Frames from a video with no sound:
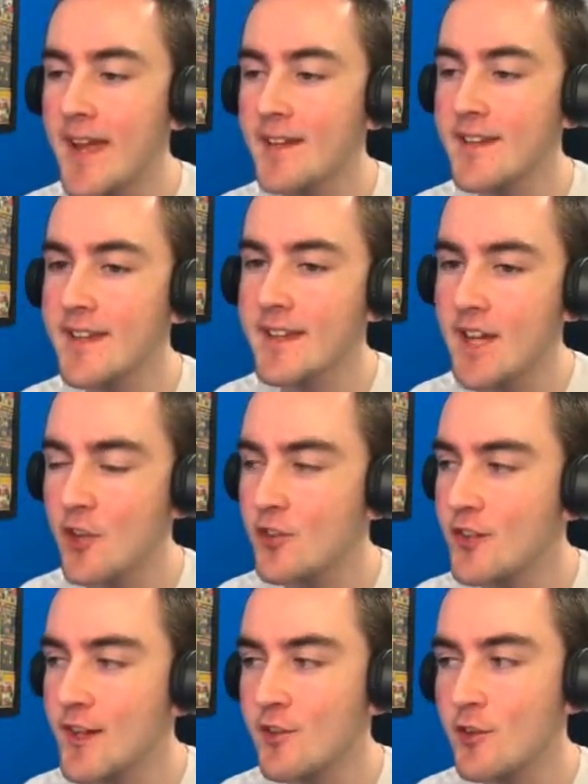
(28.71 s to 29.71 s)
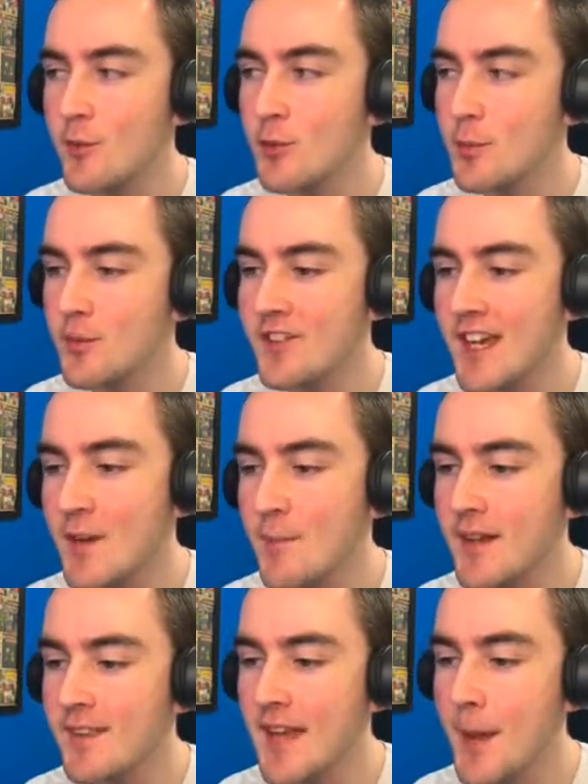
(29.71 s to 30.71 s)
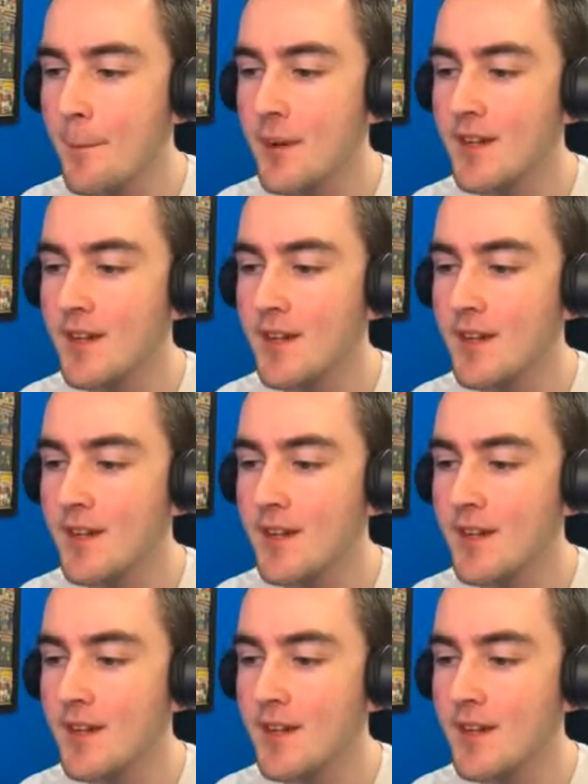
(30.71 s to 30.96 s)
ending yesterday, so I'm super sad about that.